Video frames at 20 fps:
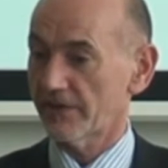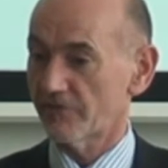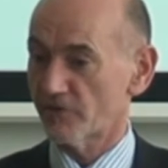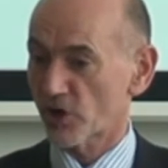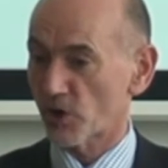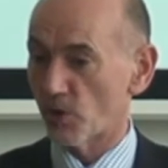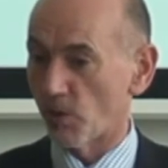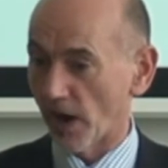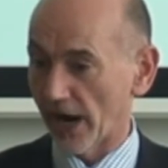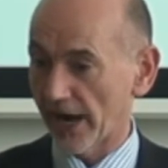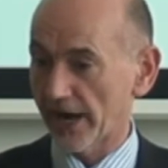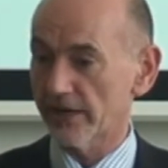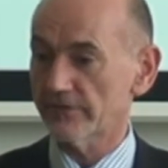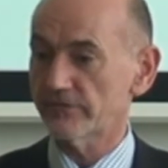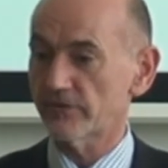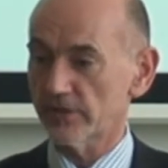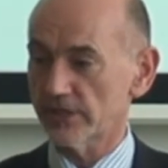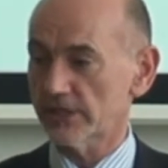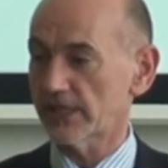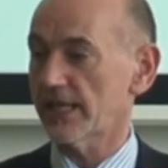they require
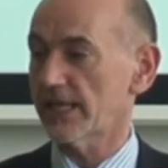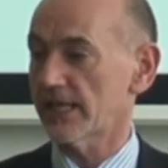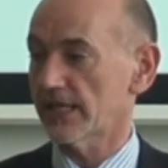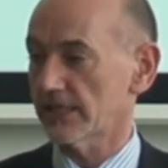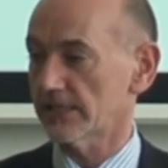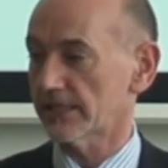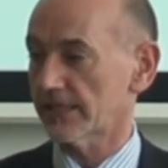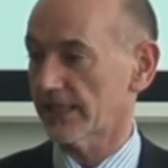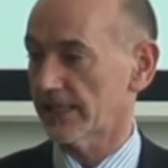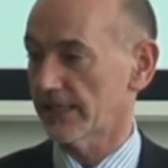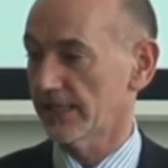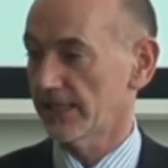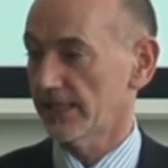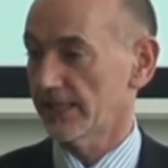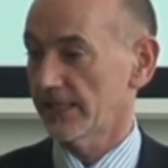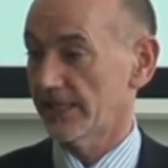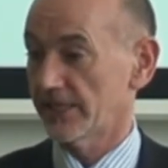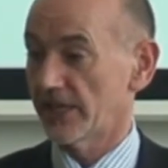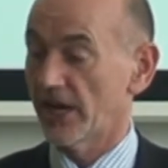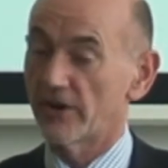for the TLD
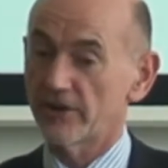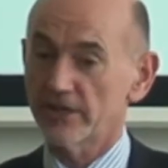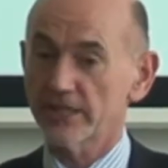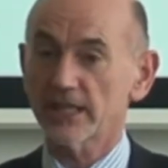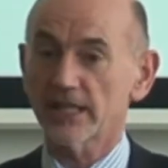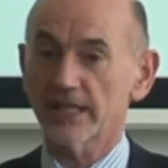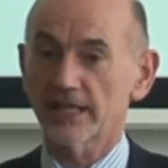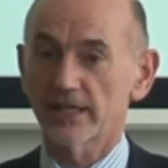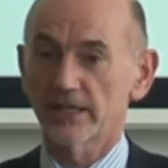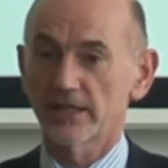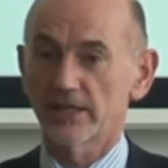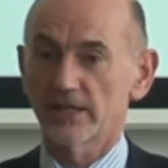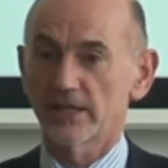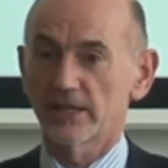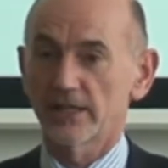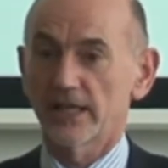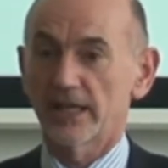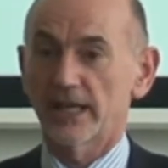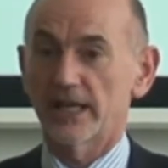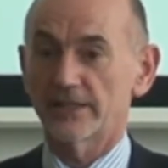inherently,
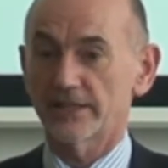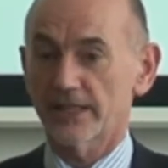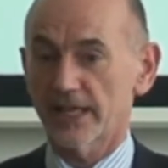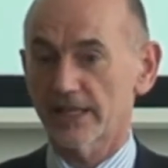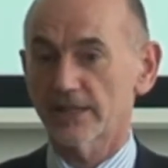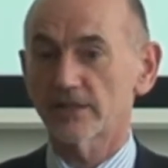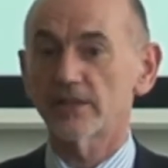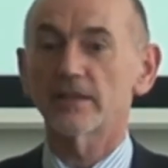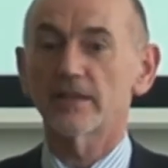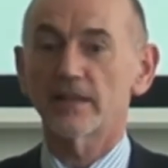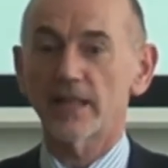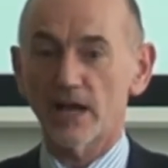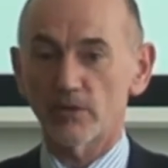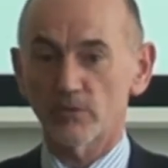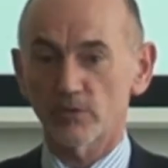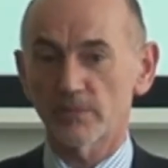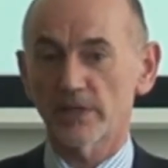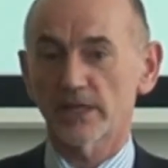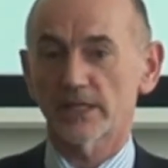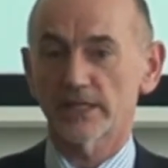and then
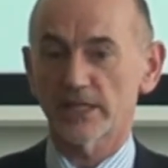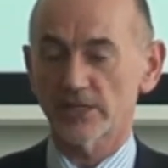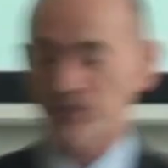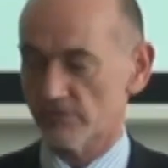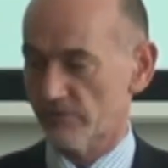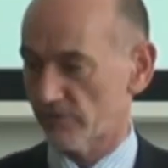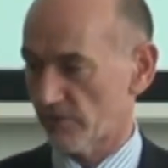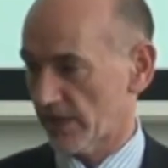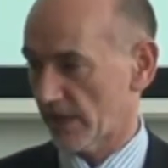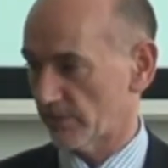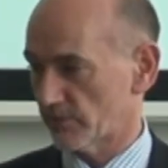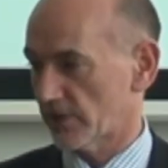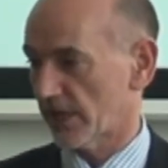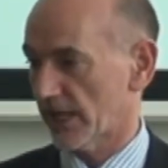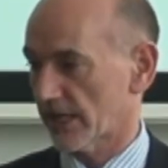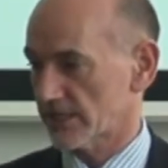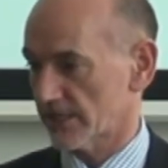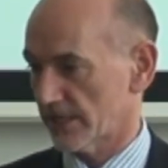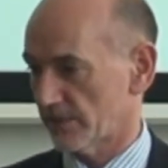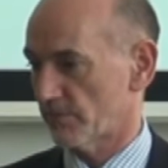that will make it easier for them to
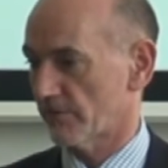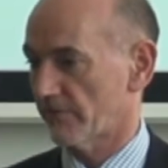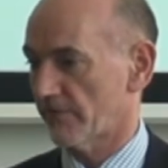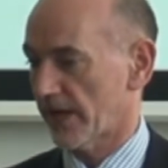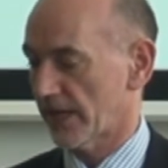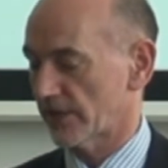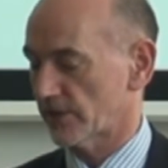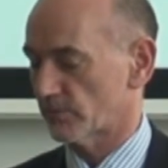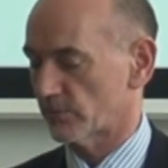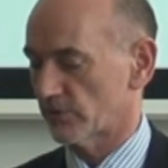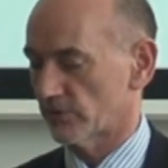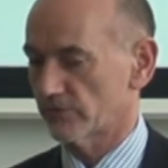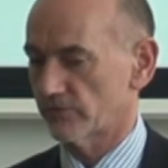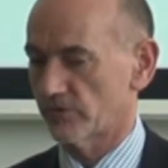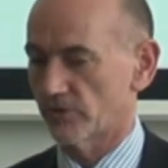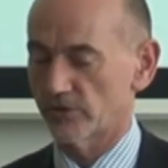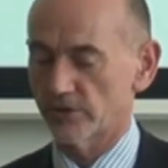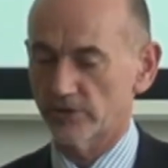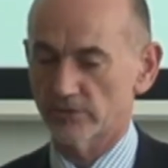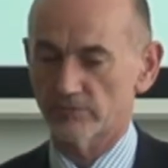actually provide a
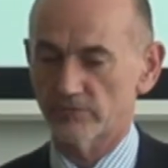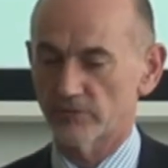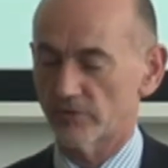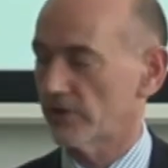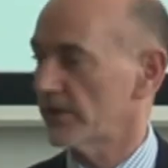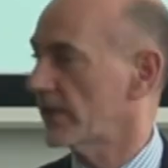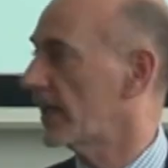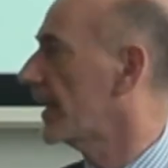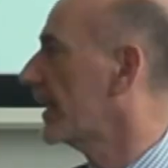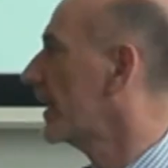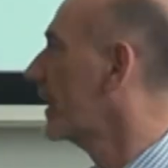portfolio for